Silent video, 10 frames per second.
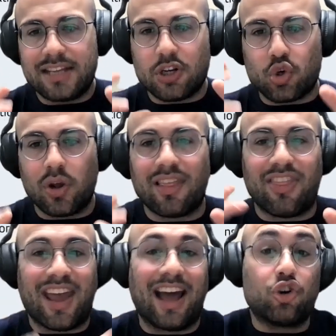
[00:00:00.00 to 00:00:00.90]
It's ensuring
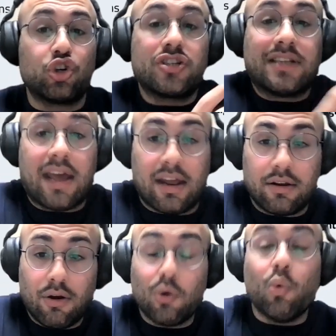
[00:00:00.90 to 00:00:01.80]
that they
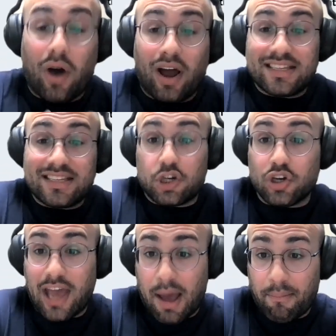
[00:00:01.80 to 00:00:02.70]
understand what is
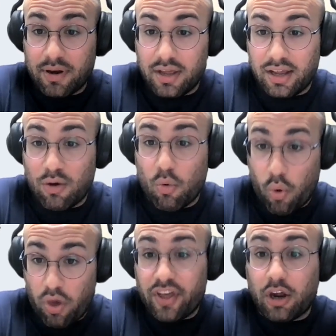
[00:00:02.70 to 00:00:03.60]
actually happening
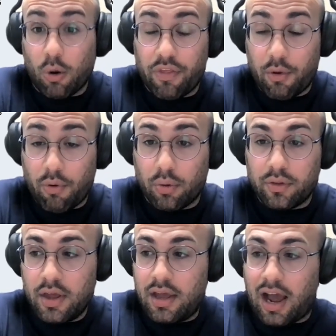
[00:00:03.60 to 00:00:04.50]
with the code they wrote,